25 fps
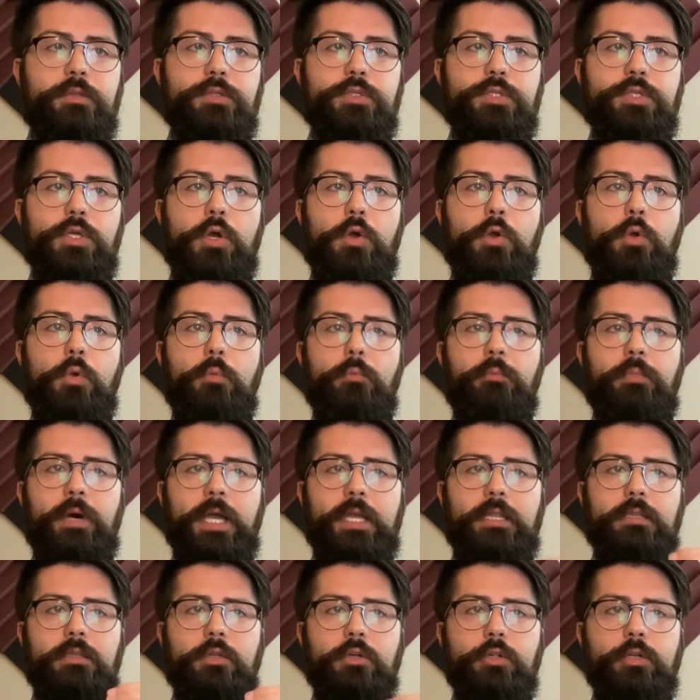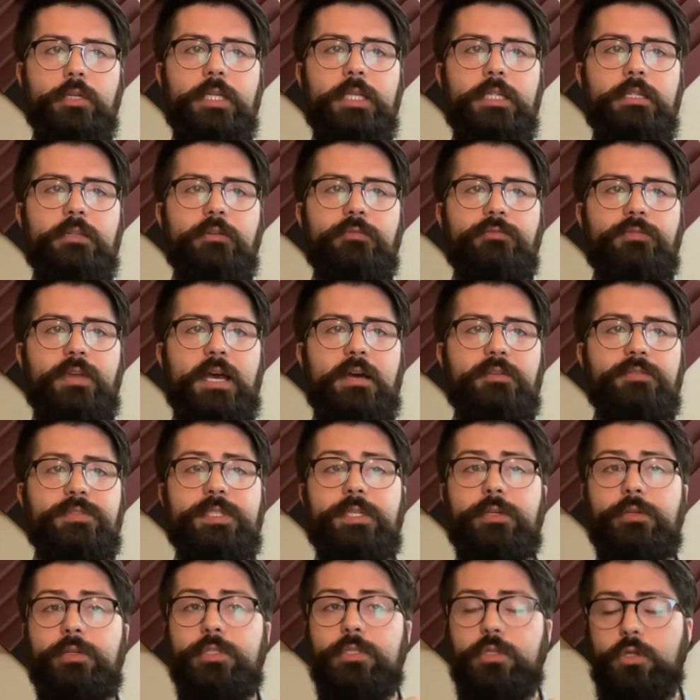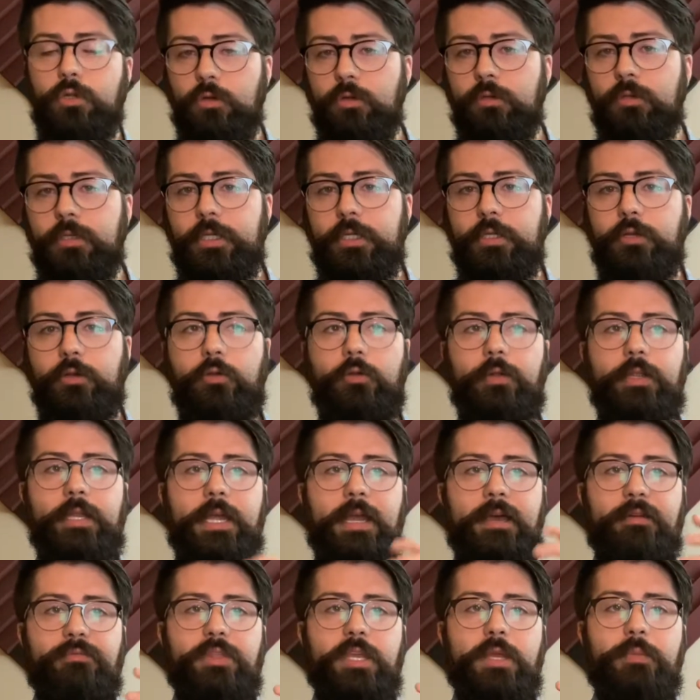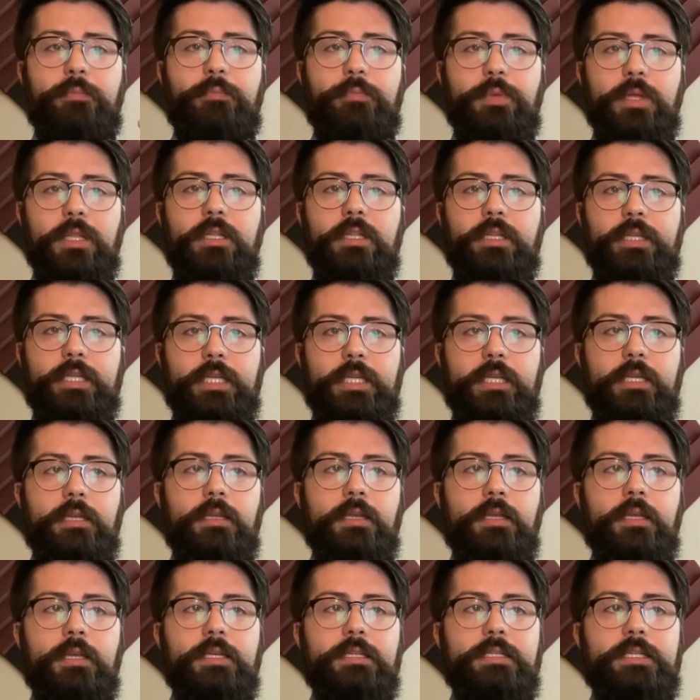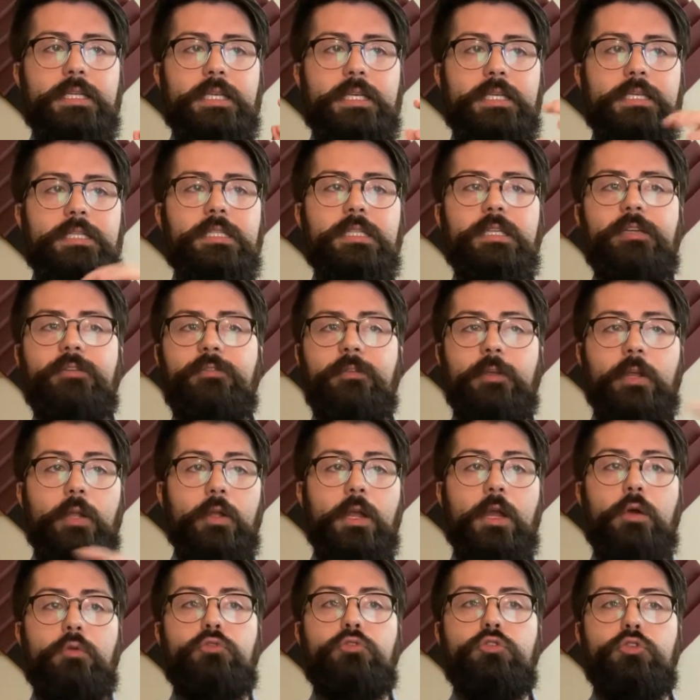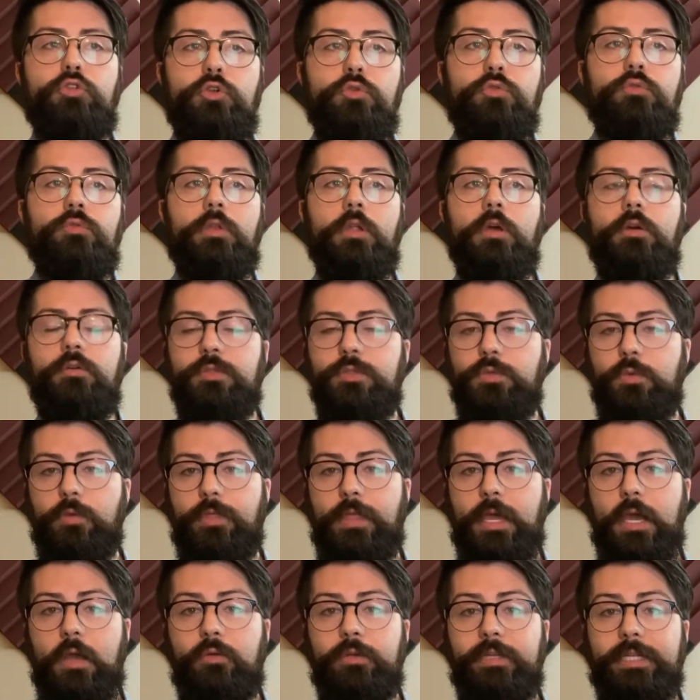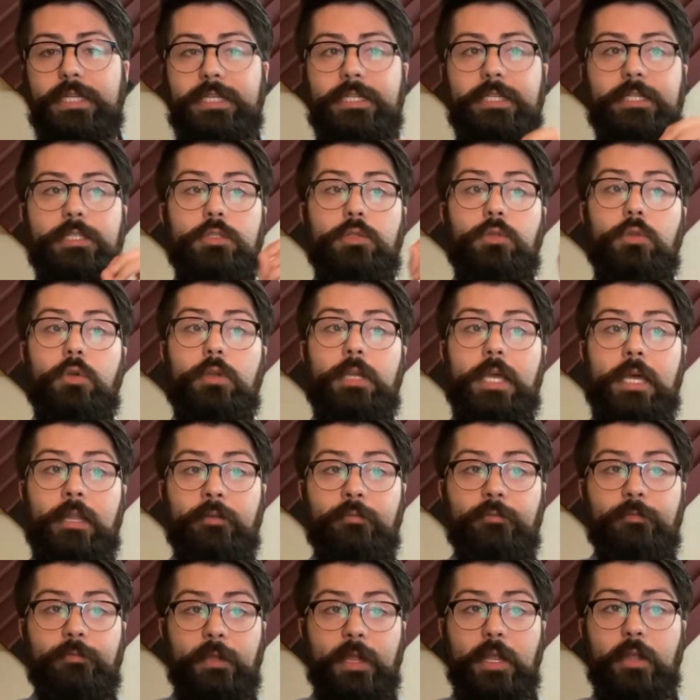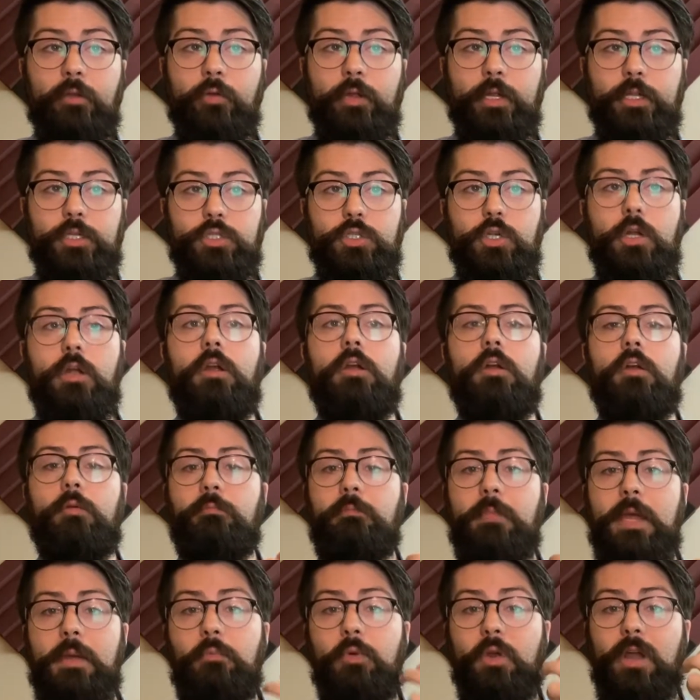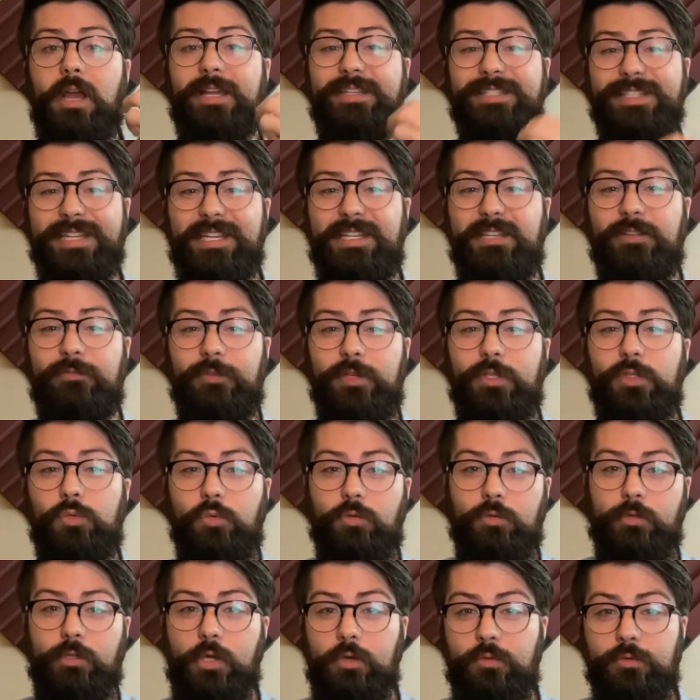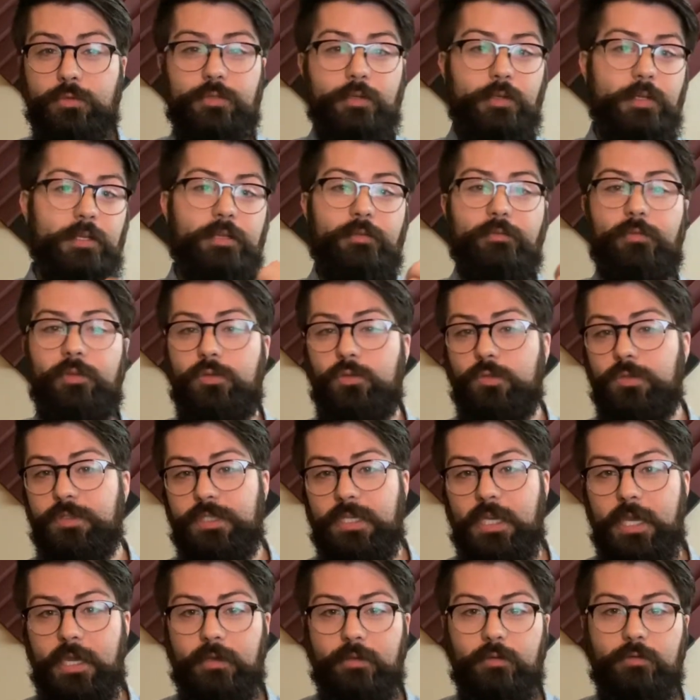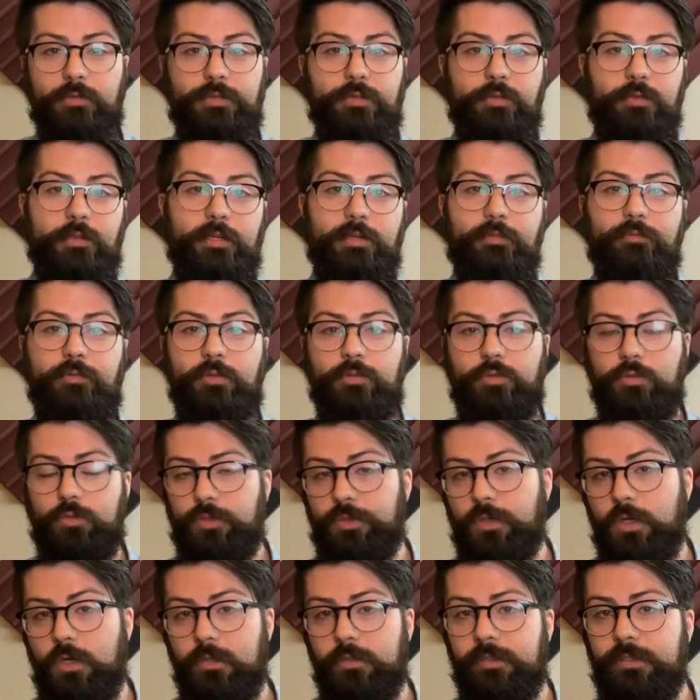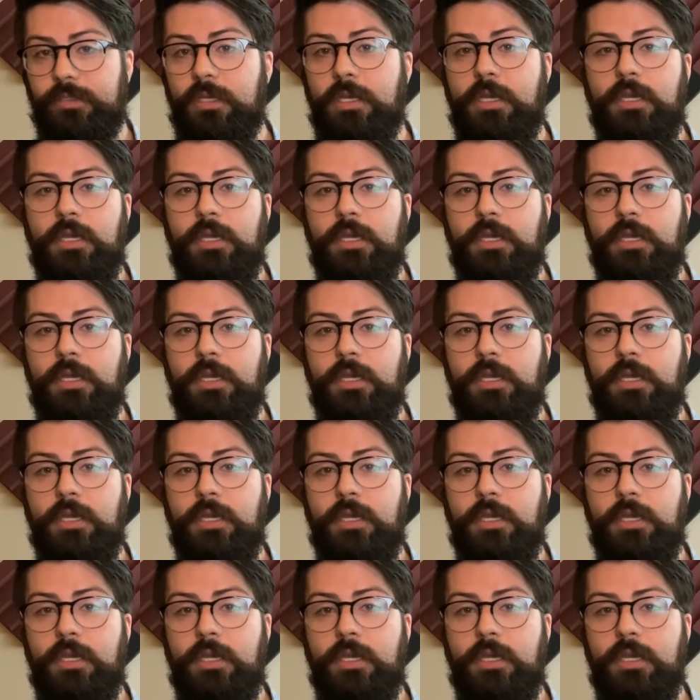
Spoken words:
So by learning your valve series early, you're going to have the ability to easily figure out new notes without needing to look at a fingering chart or memorize individual notes or individual scales or individual songs.